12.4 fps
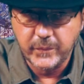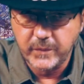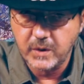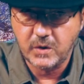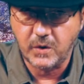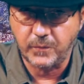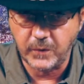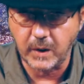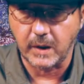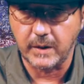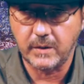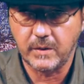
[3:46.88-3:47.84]
to
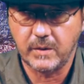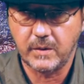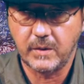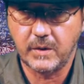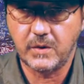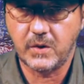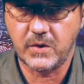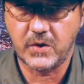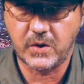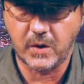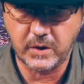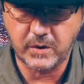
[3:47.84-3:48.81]
fill it, to
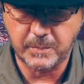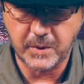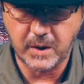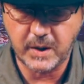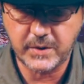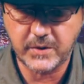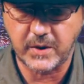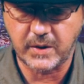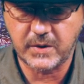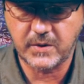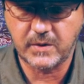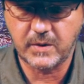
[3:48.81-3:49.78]
start the
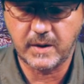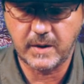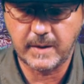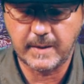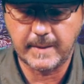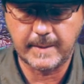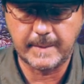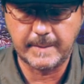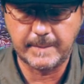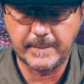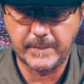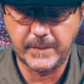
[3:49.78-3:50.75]
process.
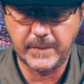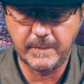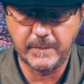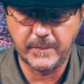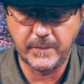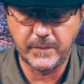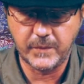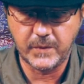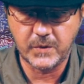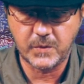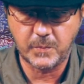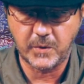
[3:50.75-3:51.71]
The
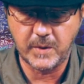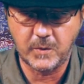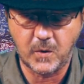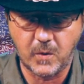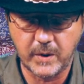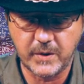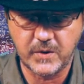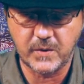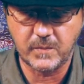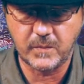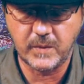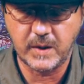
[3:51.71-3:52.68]
Supreme Court is
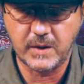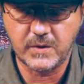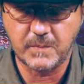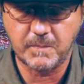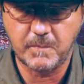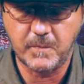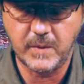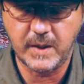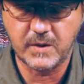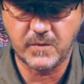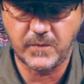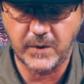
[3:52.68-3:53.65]

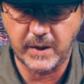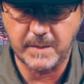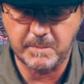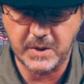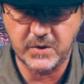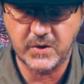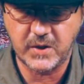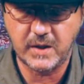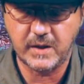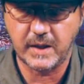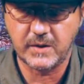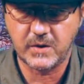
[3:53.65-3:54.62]
very
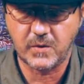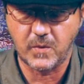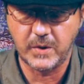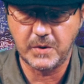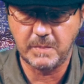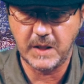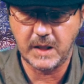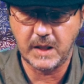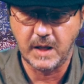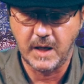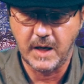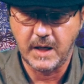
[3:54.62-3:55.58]
busy. It's going to
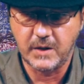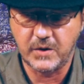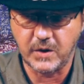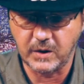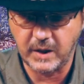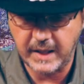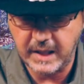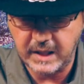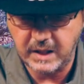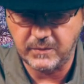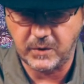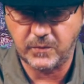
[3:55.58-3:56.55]
be delayed
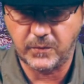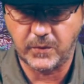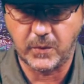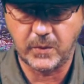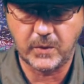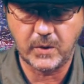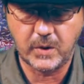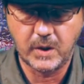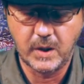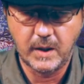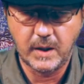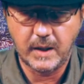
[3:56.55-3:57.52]
even further,
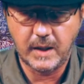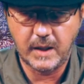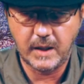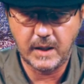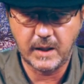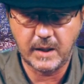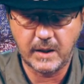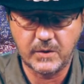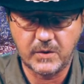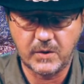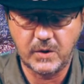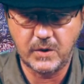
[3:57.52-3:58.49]

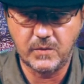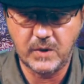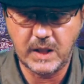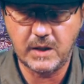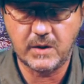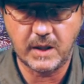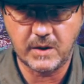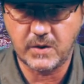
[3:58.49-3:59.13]
and it's a